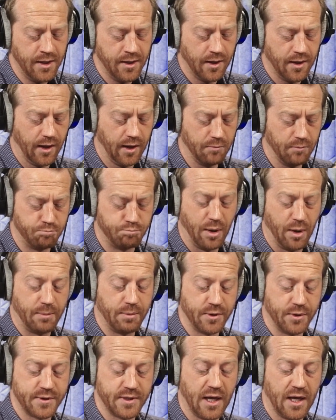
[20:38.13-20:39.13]
It
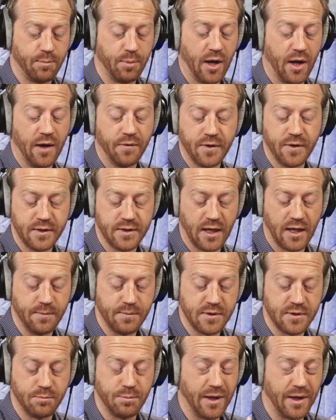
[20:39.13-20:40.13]
bubbles up. Oftentimes
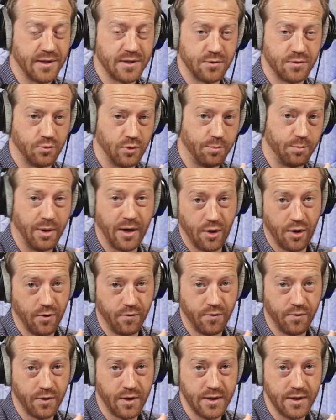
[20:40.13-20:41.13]
the best repair
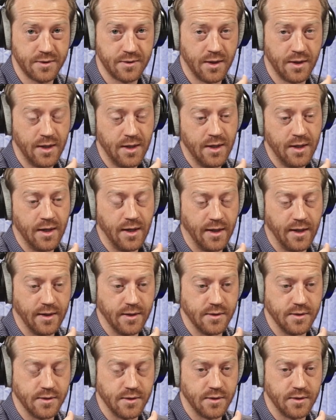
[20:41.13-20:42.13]
for this
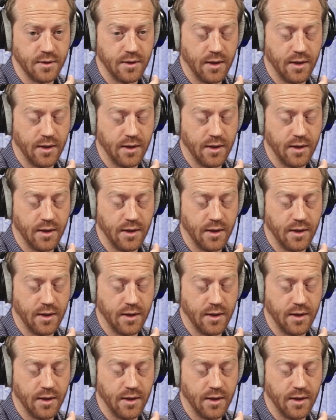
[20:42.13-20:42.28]
is